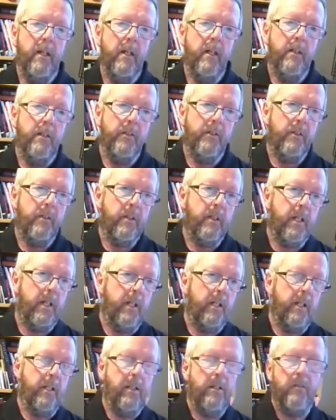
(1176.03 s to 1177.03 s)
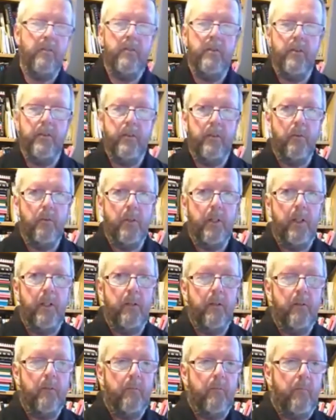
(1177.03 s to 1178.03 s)
slightly different to the way
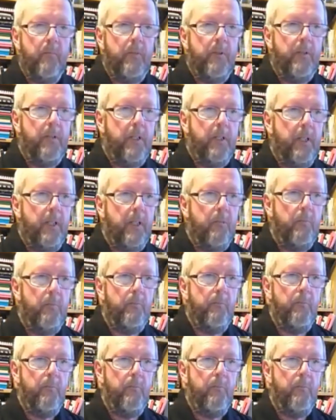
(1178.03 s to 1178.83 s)
that